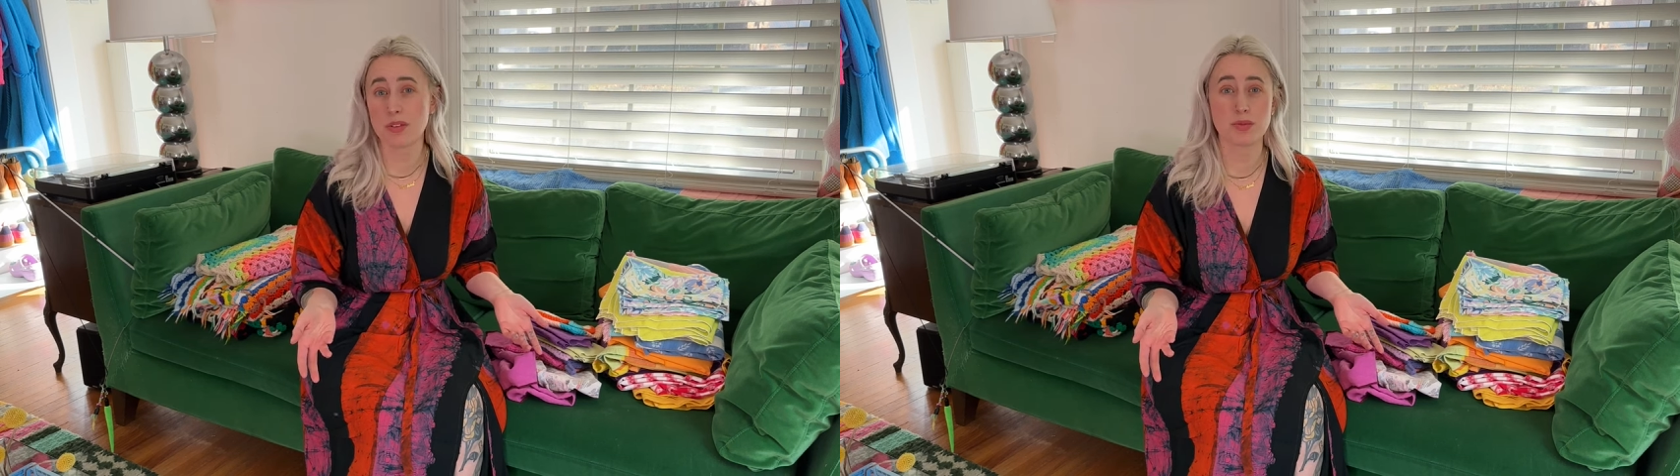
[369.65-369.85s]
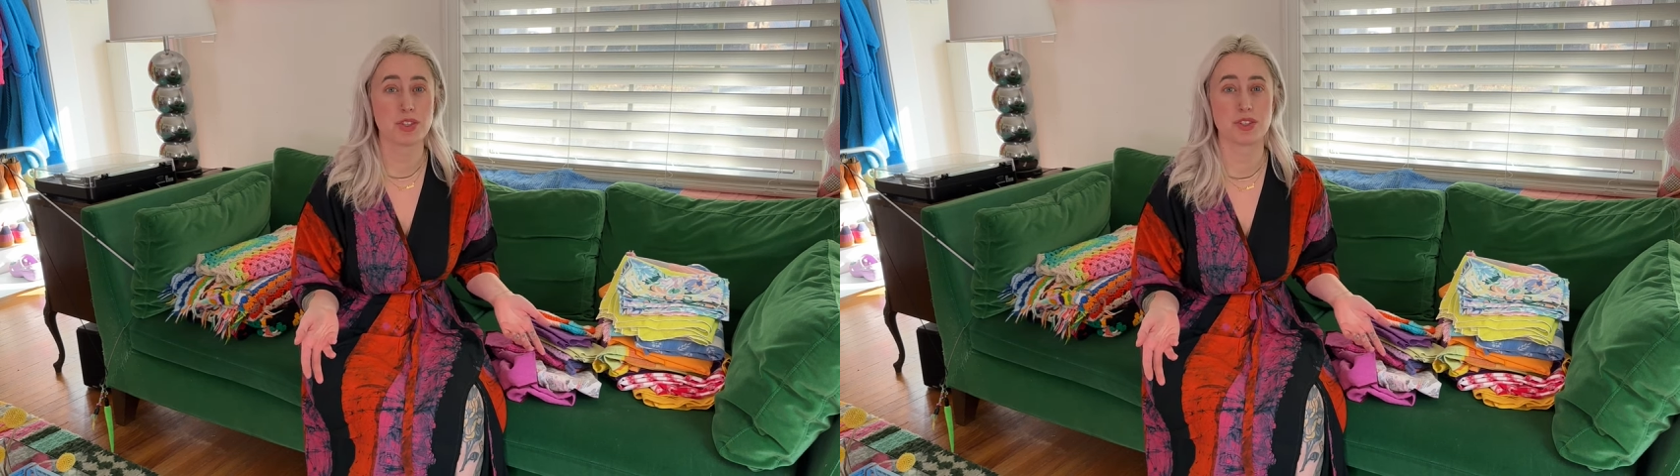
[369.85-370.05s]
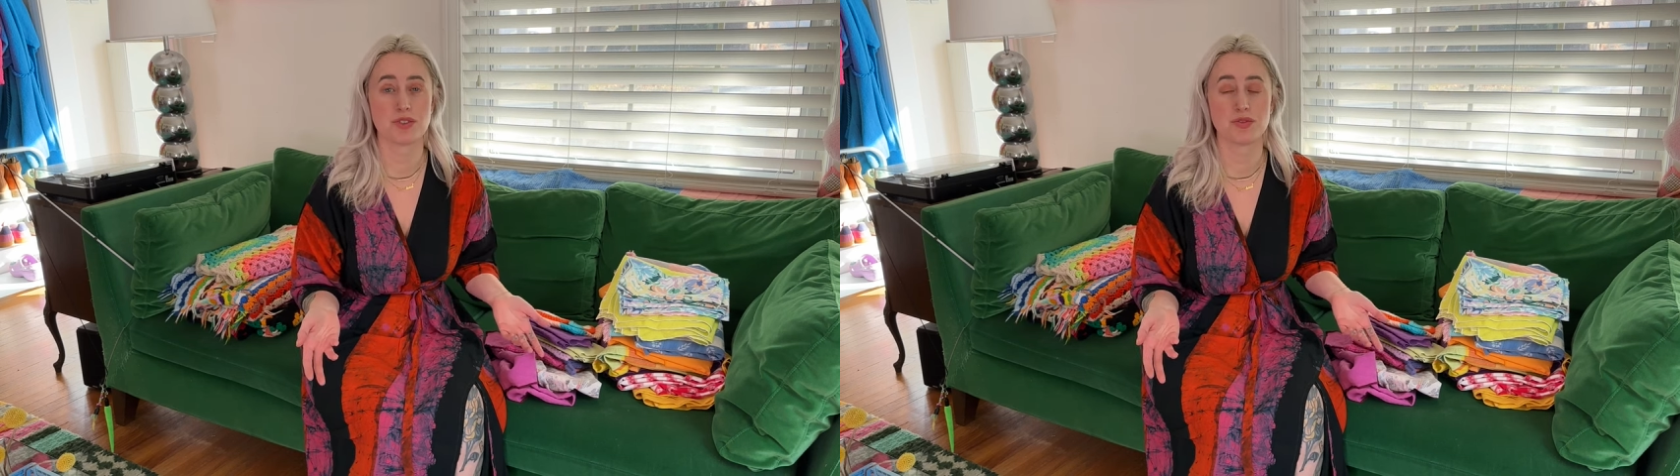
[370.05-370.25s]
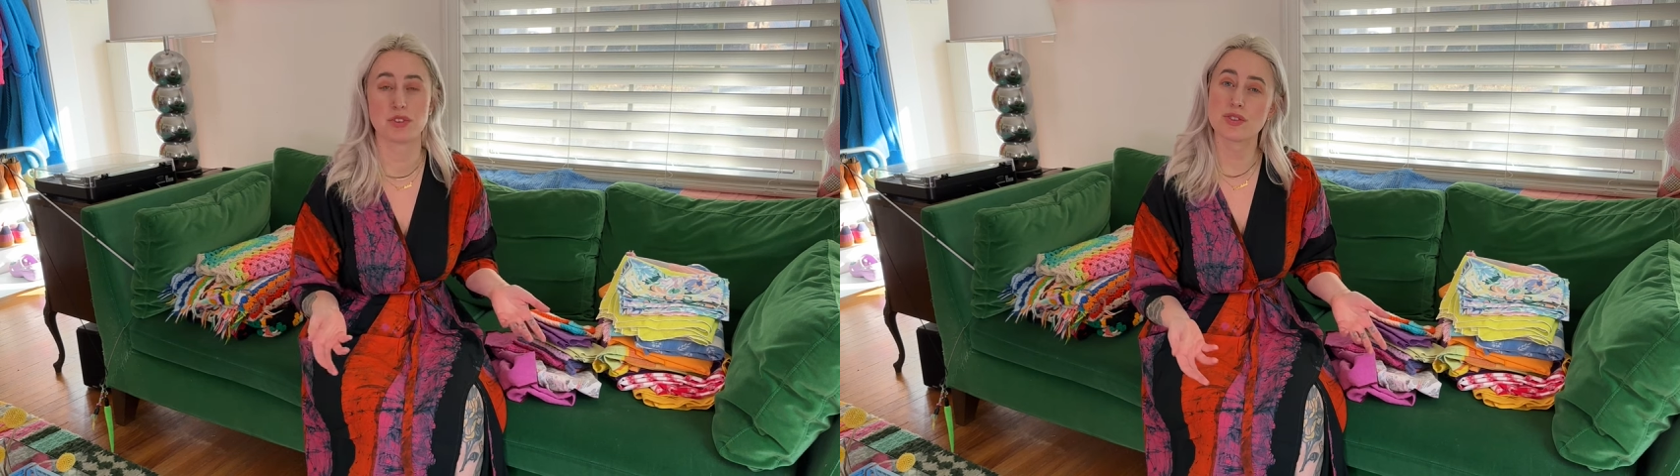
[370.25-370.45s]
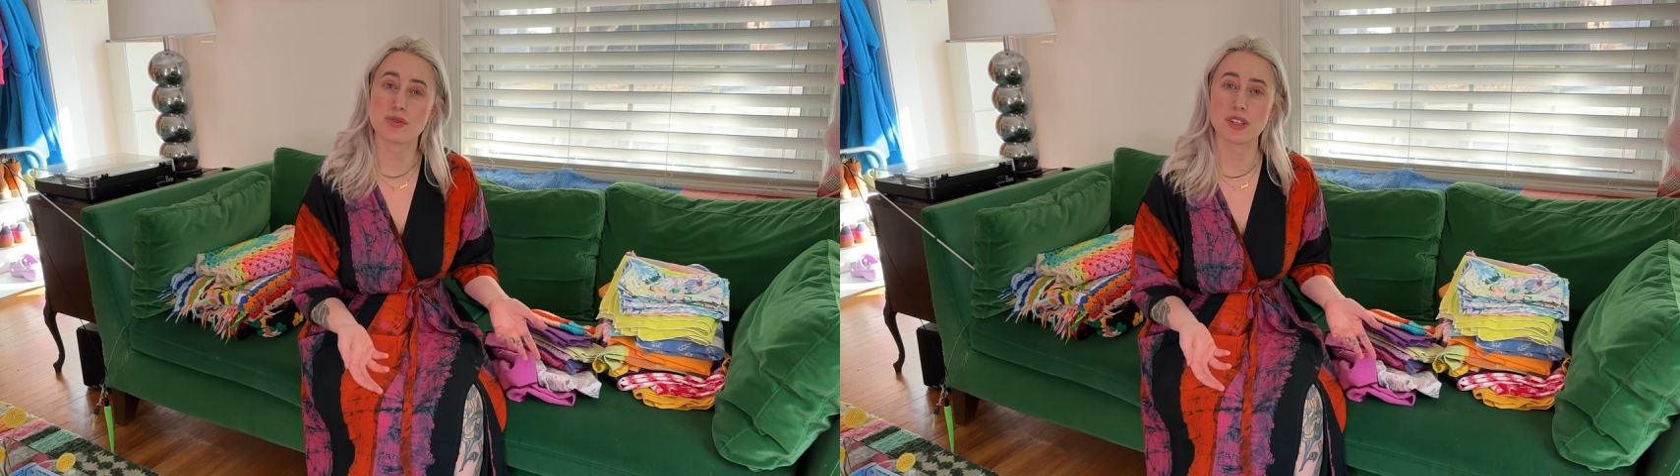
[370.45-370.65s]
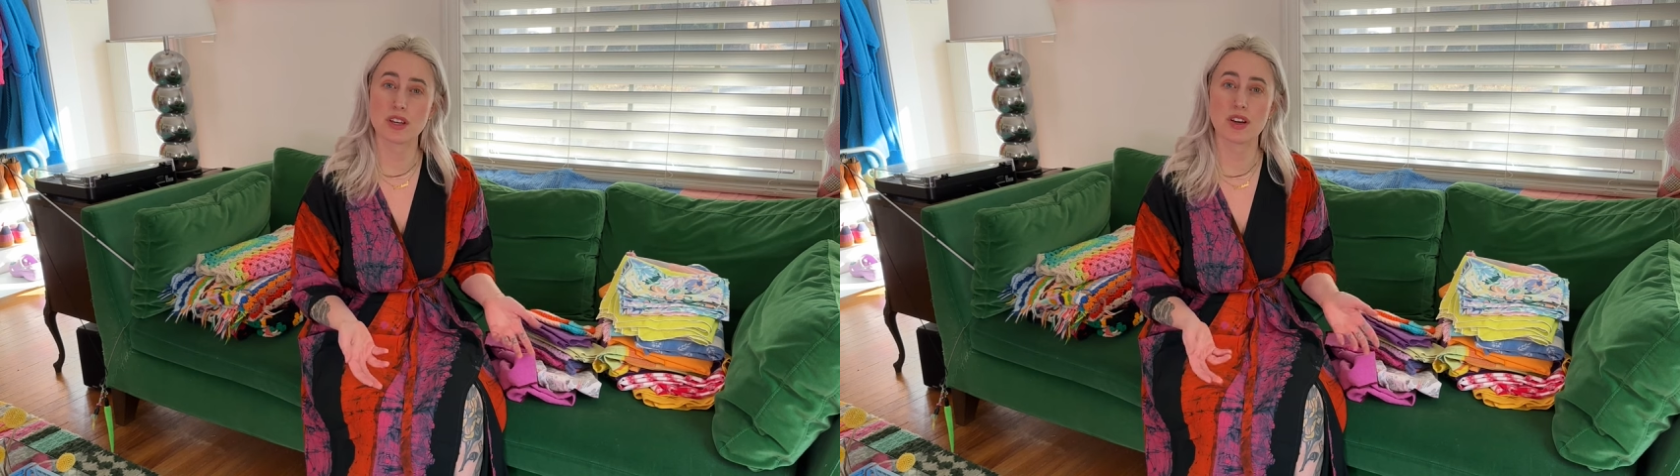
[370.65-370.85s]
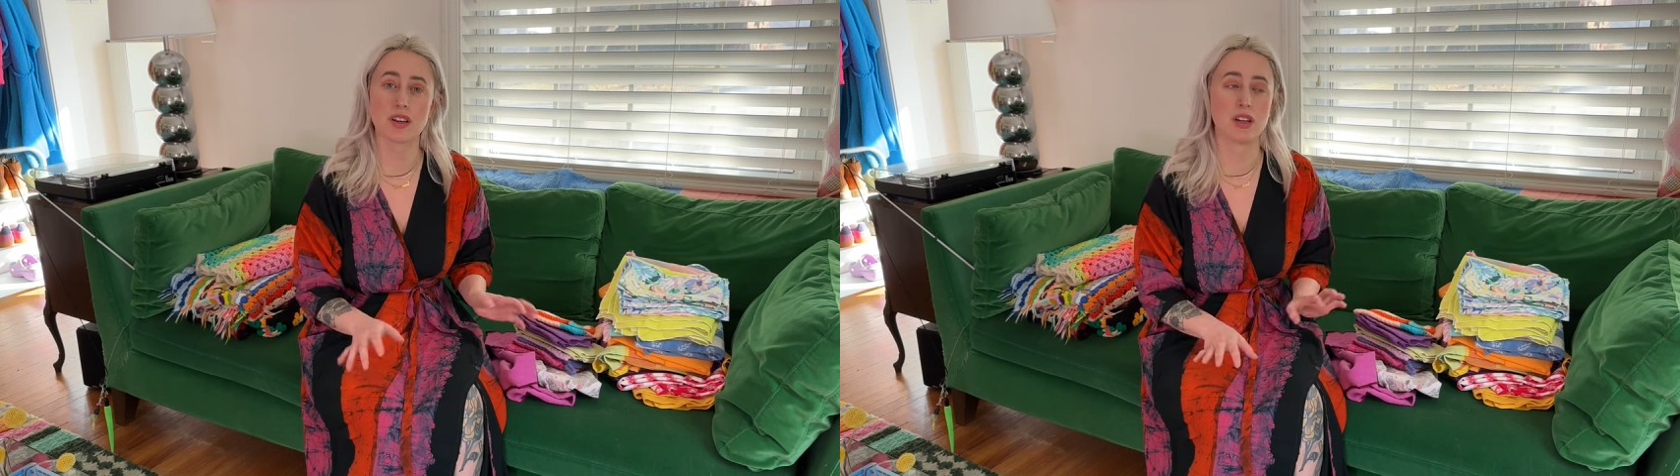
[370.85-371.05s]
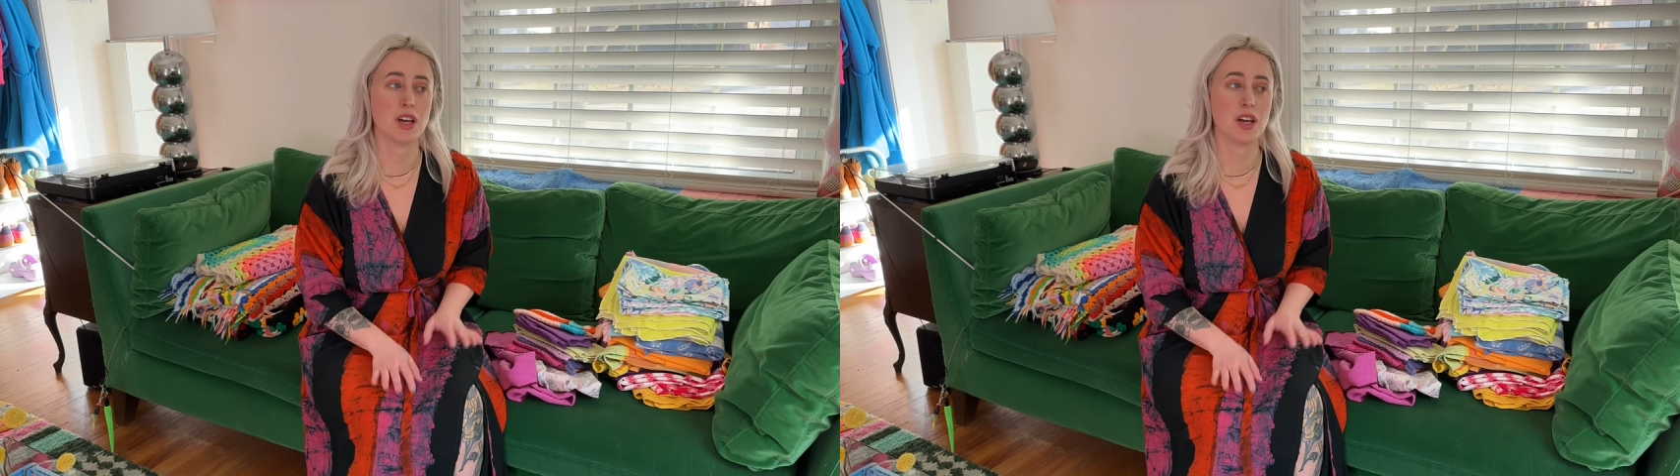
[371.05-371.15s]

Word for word: which feels really good